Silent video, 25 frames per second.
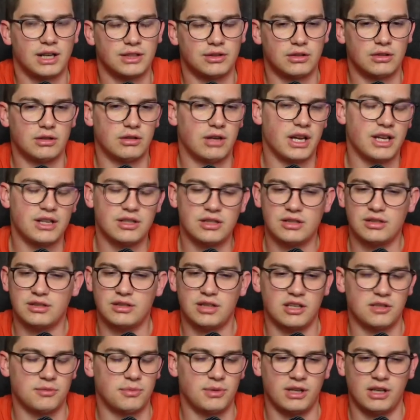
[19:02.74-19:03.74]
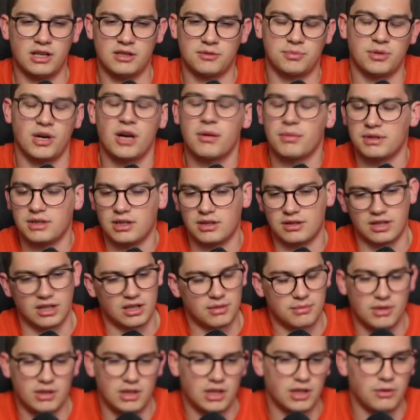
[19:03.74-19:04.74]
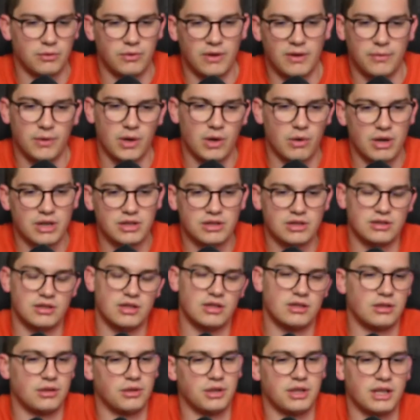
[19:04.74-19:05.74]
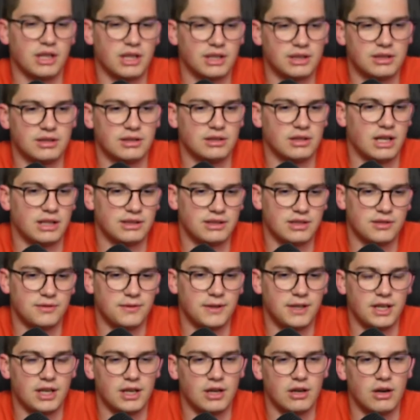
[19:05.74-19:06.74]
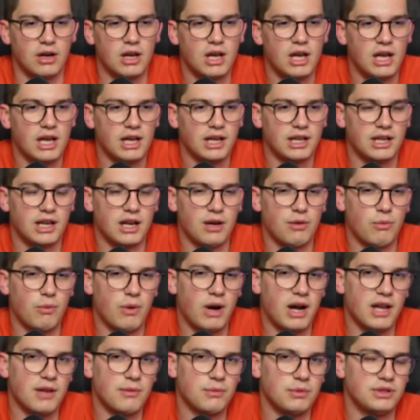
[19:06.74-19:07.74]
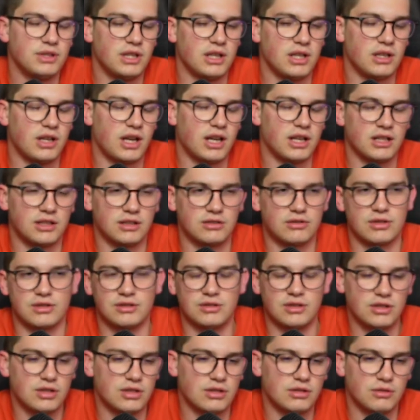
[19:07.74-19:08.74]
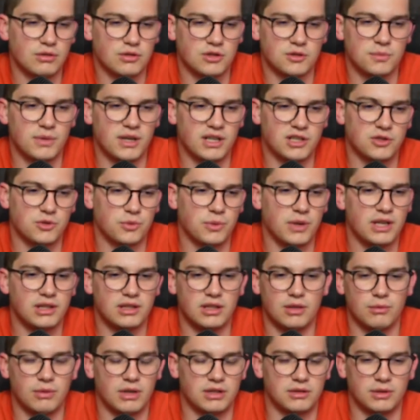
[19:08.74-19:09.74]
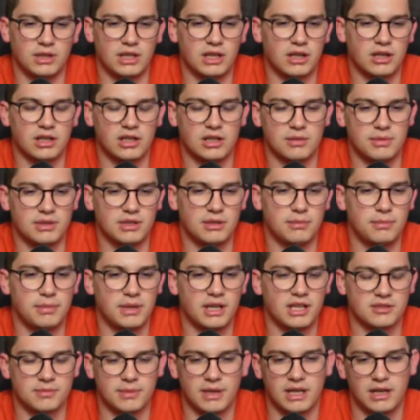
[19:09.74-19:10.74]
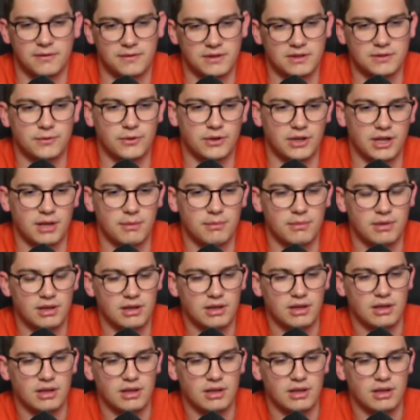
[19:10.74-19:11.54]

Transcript: other agencies? Because probably there's going to be a lot of Webflow agencies looking at this video. Kind of why would they kind of transition to a SmartSuite, and what are going to be the biggest benefits for them?